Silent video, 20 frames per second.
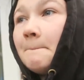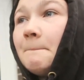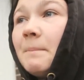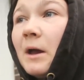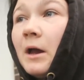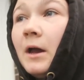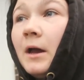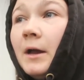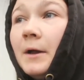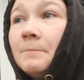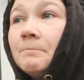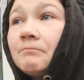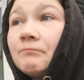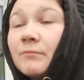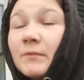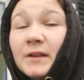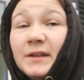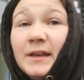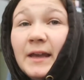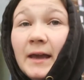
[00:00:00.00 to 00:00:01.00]
but um,
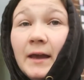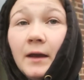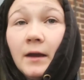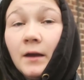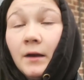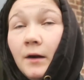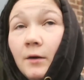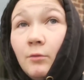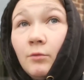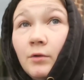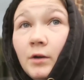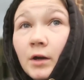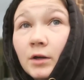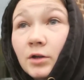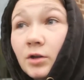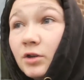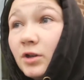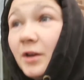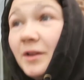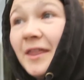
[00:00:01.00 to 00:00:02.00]
yeah I'll, I'll
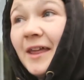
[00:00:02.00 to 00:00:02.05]
go go